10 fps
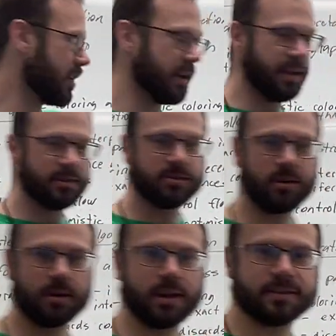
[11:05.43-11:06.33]
you're going to
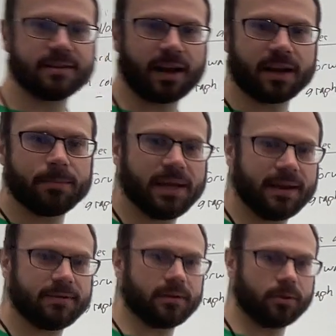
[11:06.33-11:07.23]
insert, is not going to be
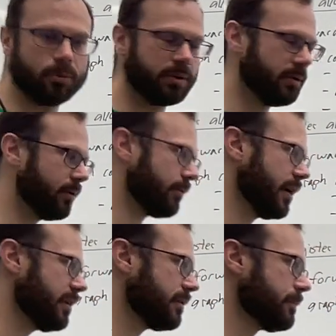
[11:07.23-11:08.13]
in the loop,
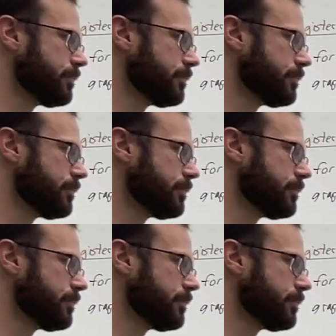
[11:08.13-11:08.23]
right?